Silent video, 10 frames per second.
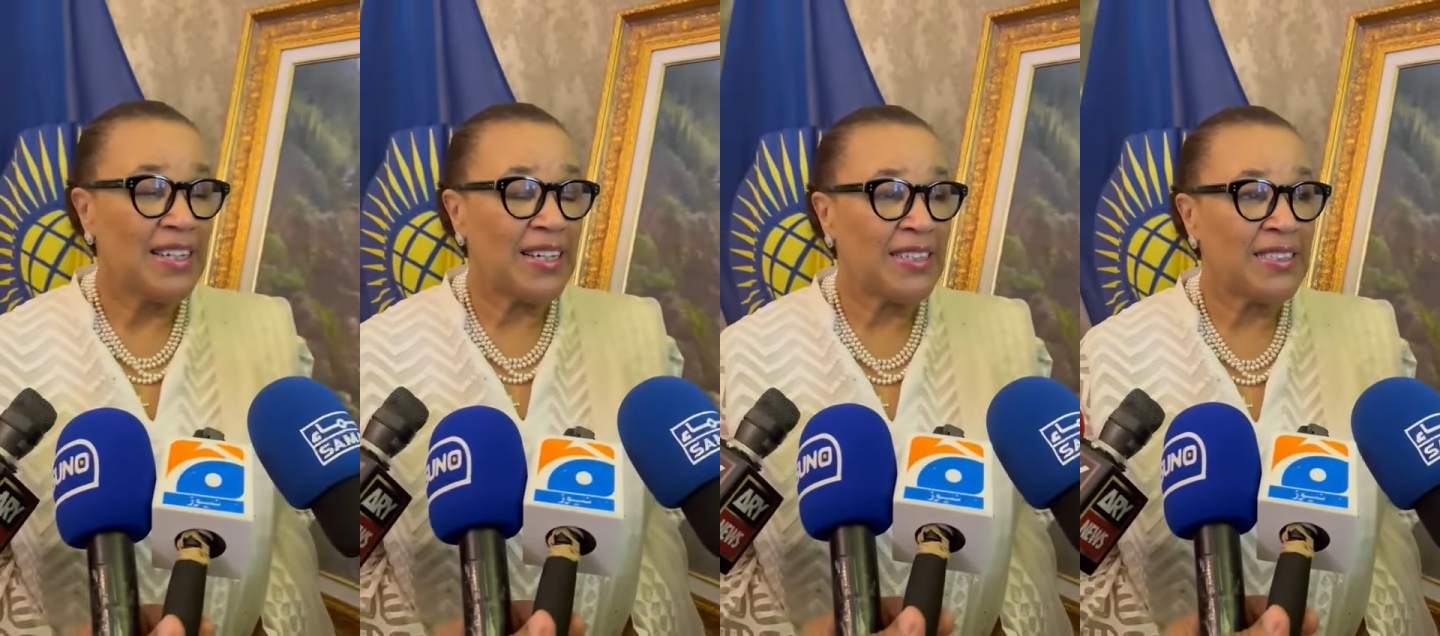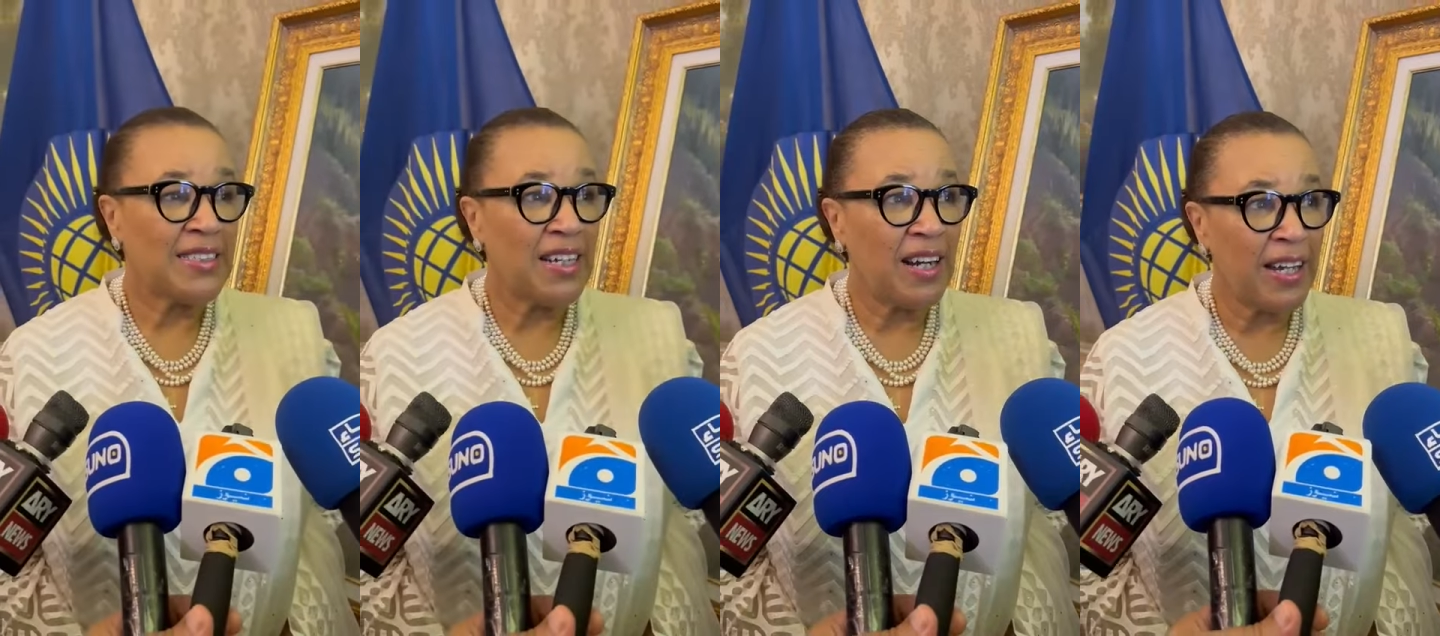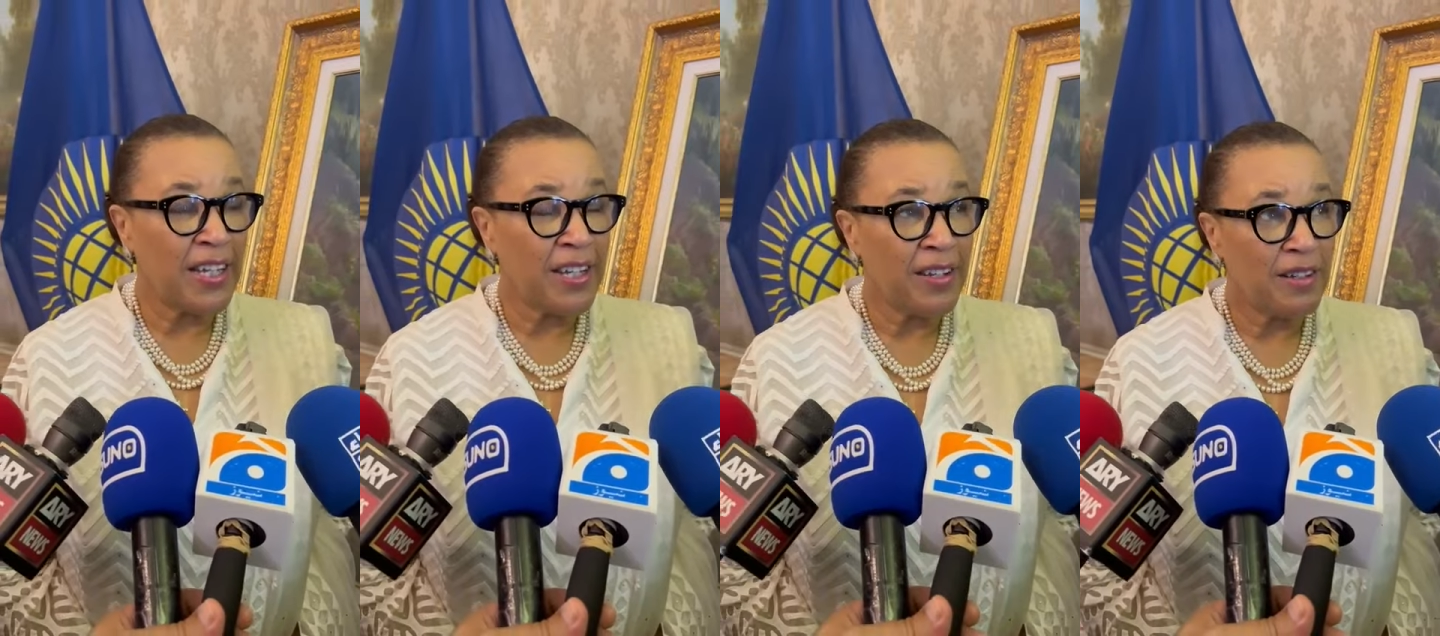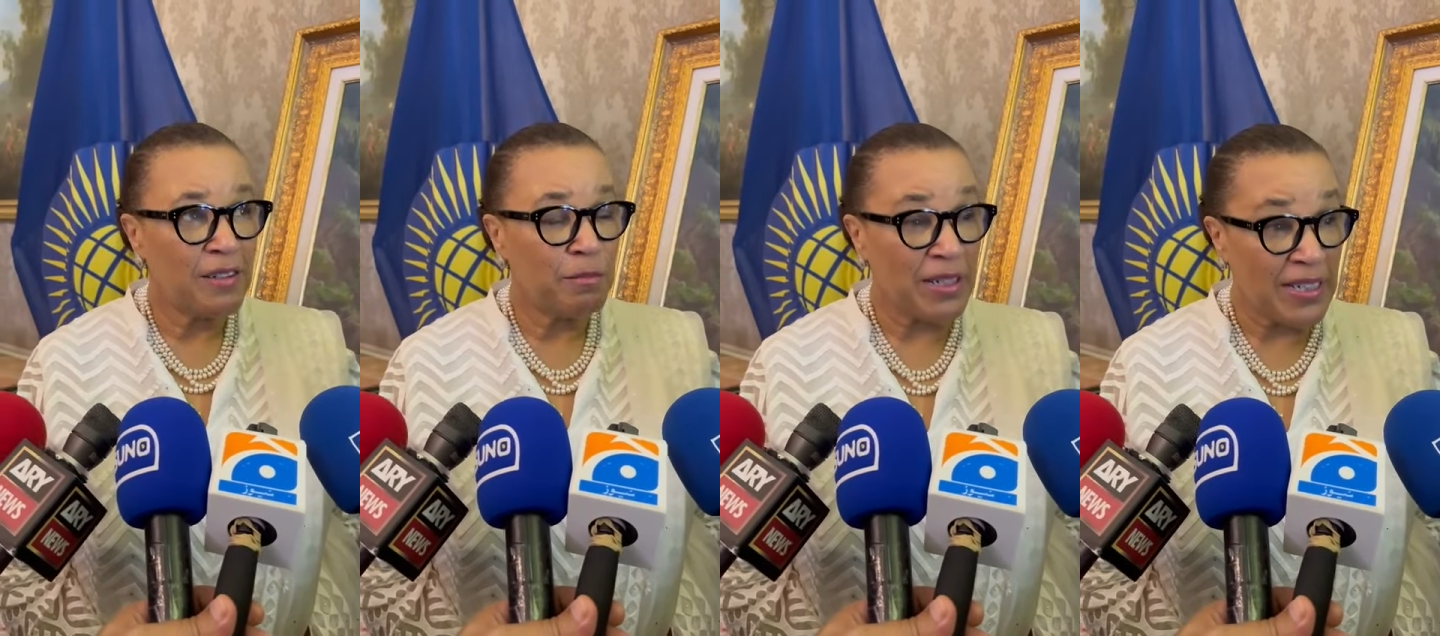And I
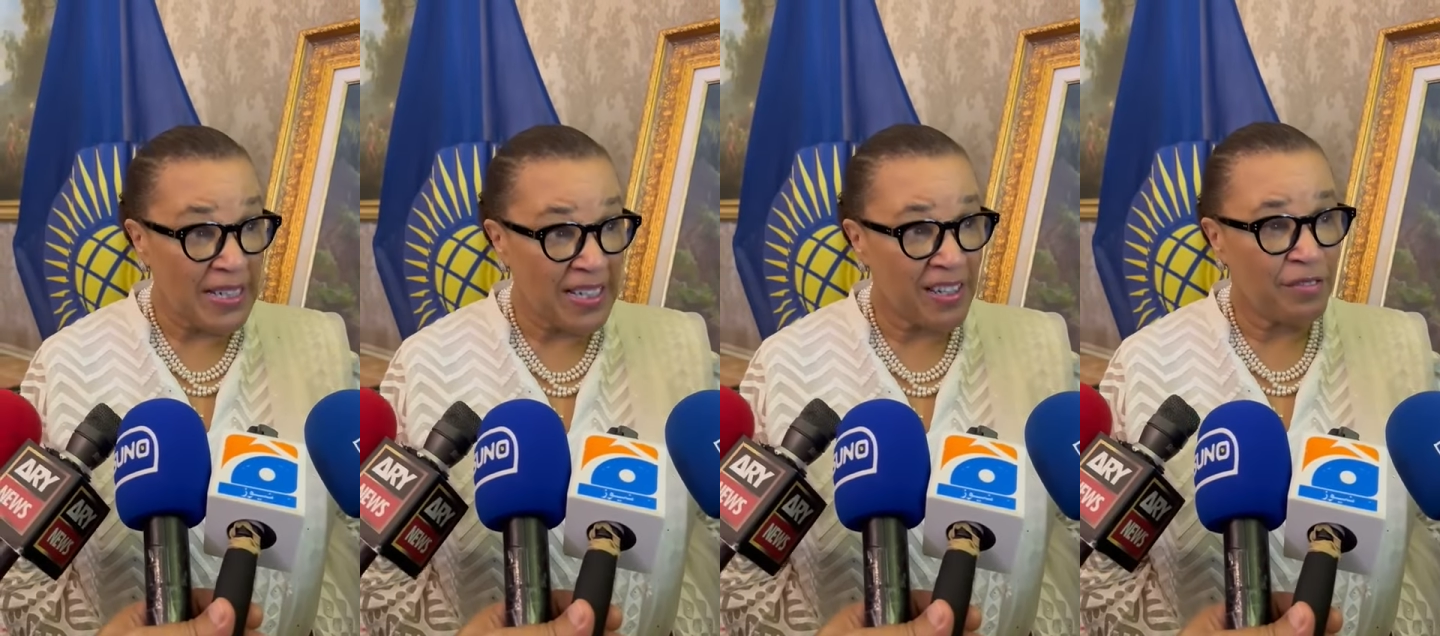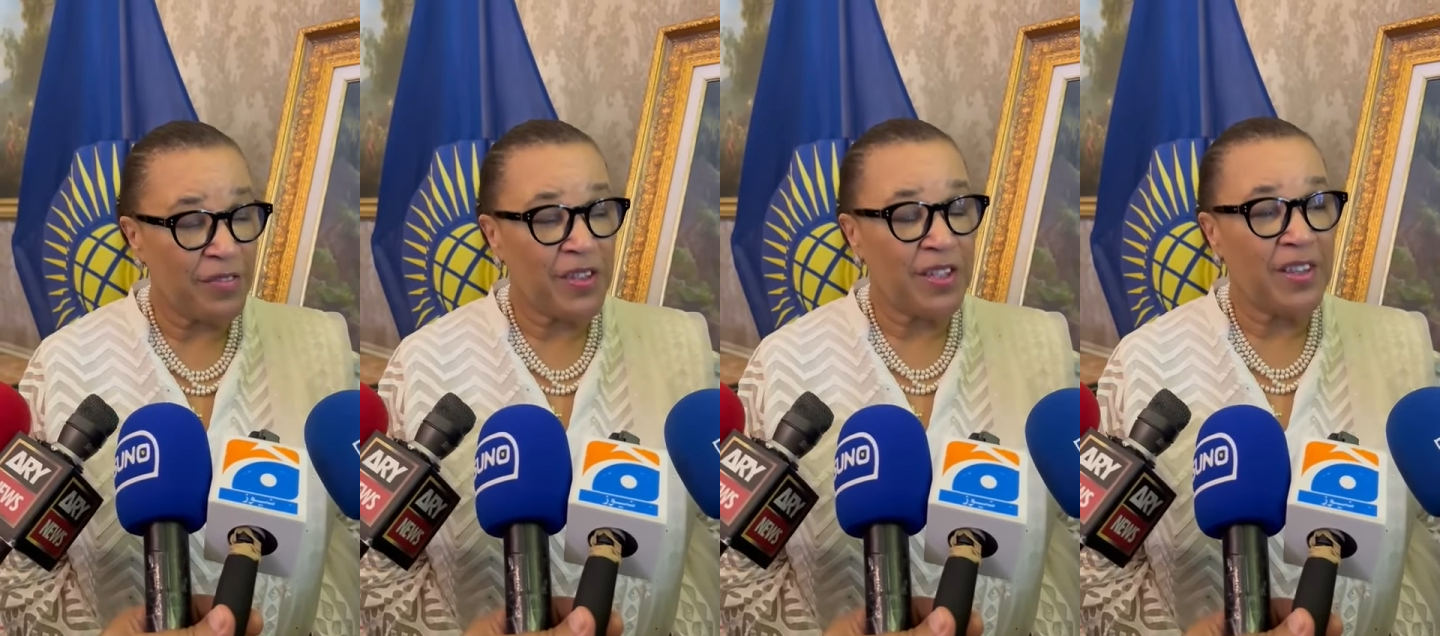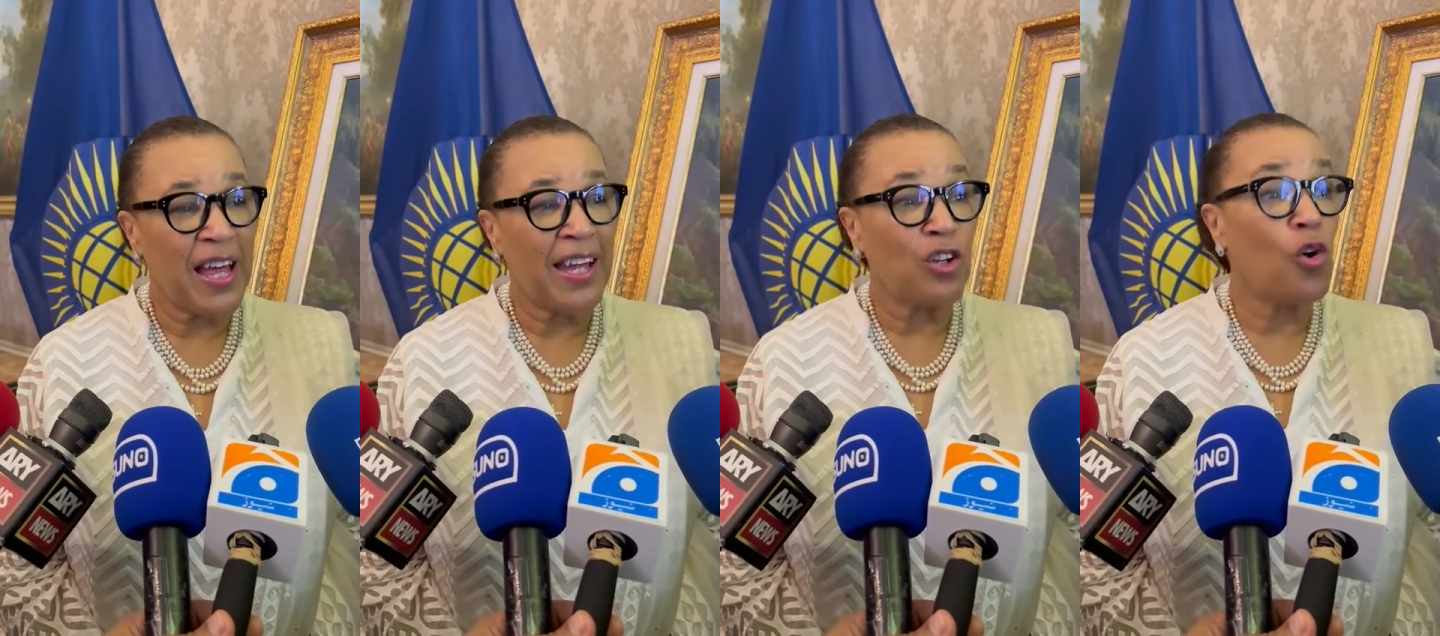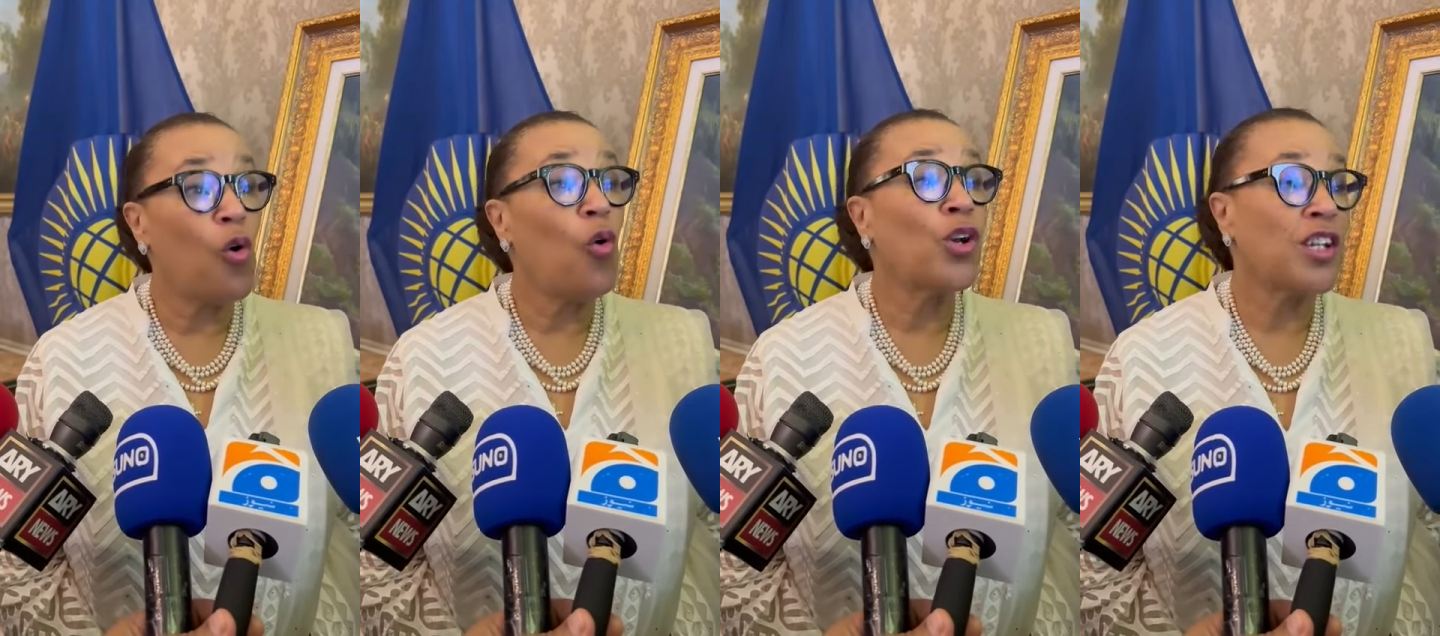believe that that
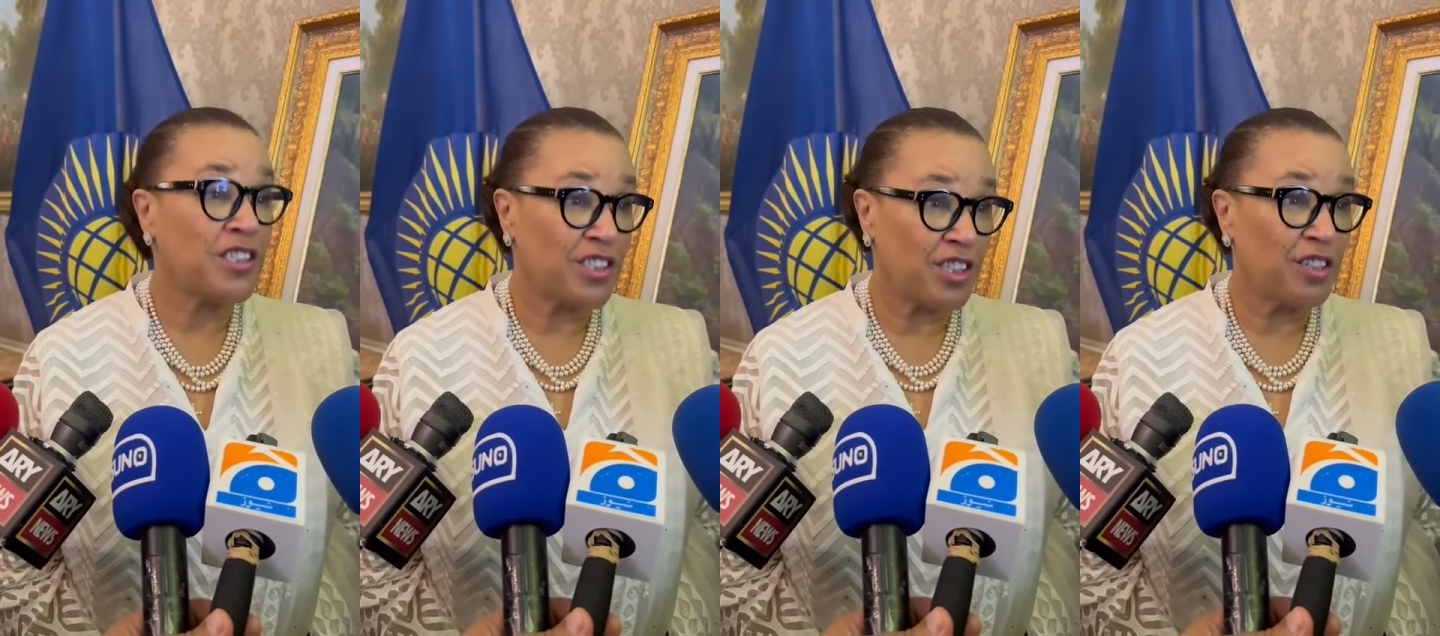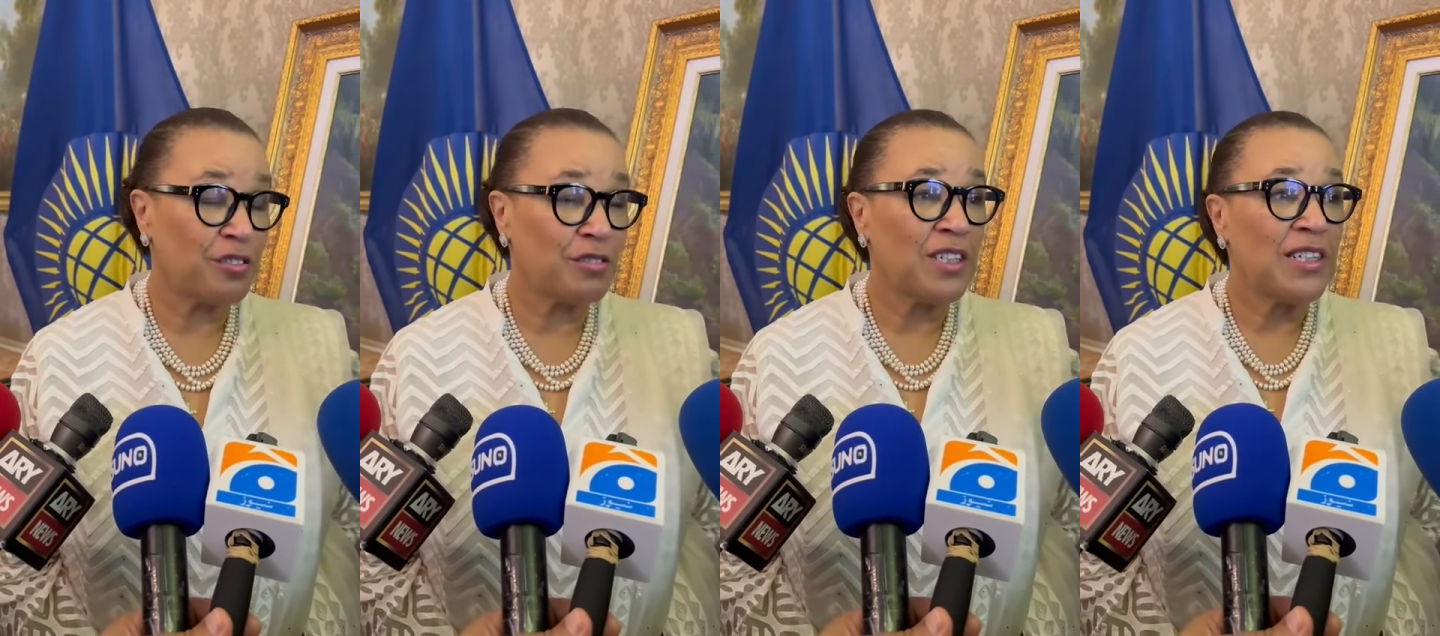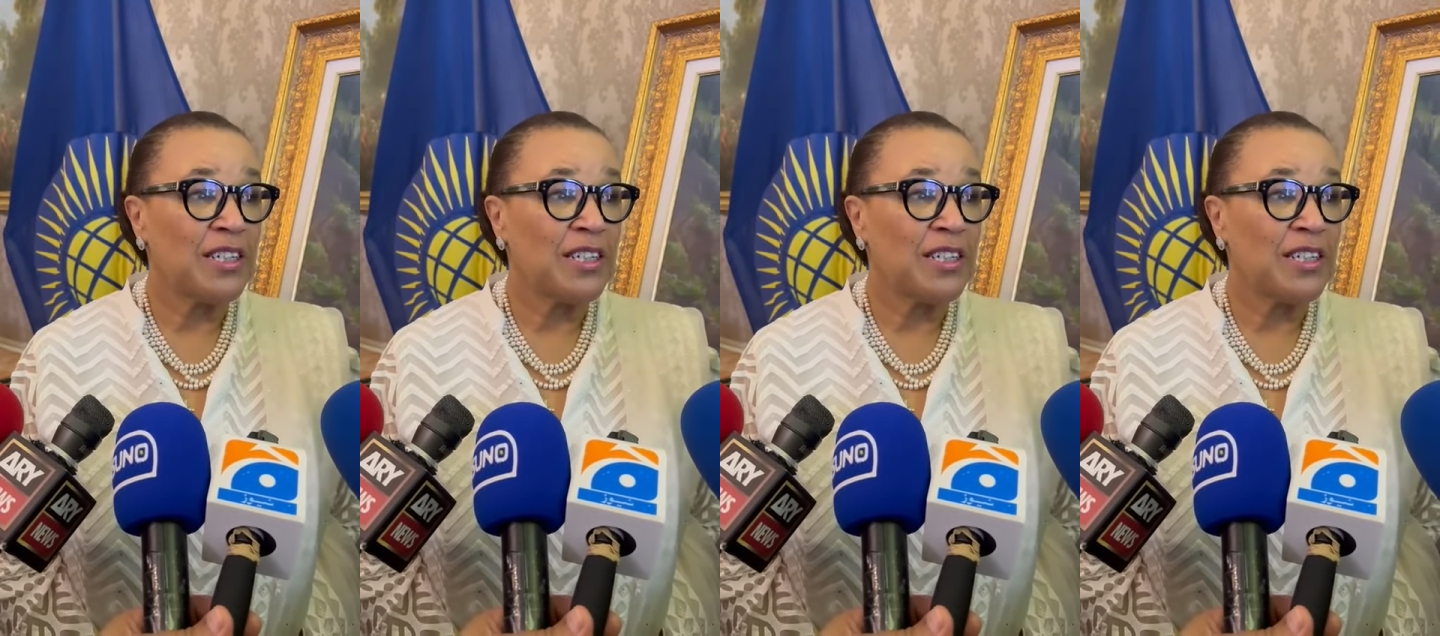cornerstone,